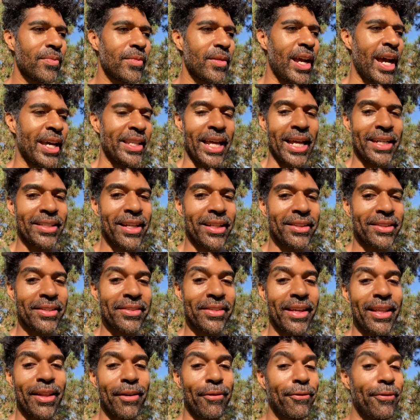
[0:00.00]
and that's not to
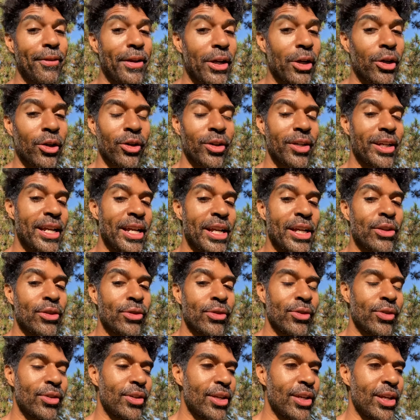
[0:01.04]
say that fear
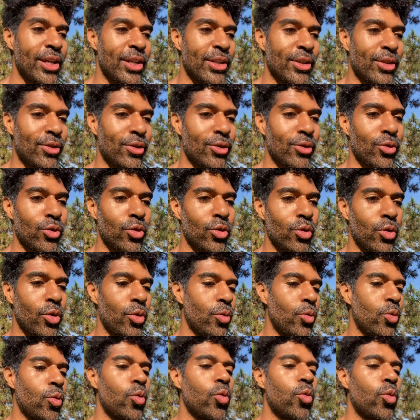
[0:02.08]
is, is
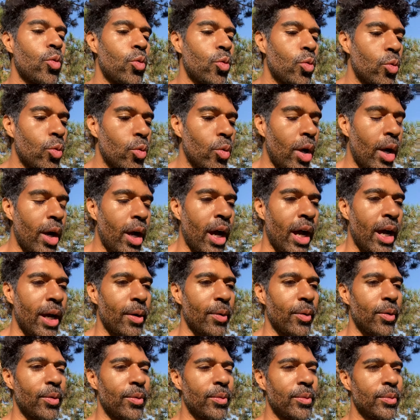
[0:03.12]
uh,
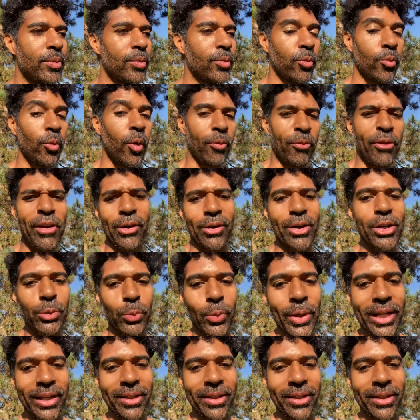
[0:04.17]
well, fear is weak.